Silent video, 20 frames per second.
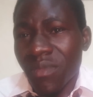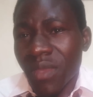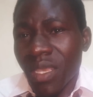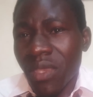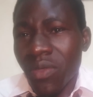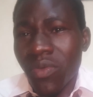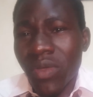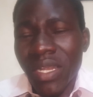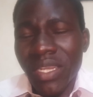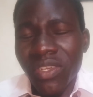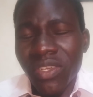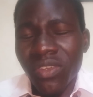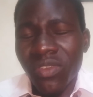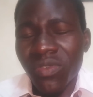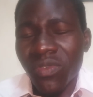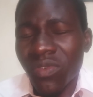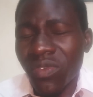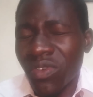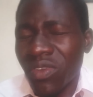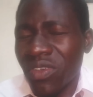I want you to
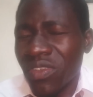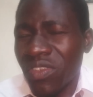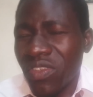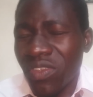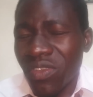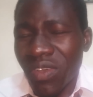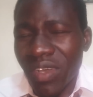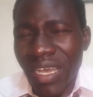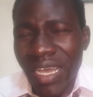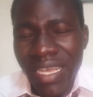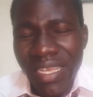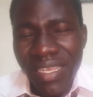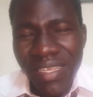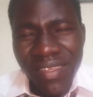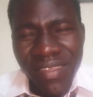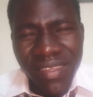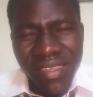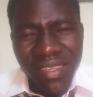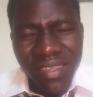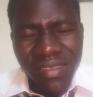close your
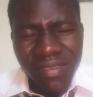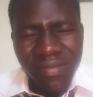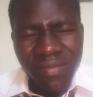eyes.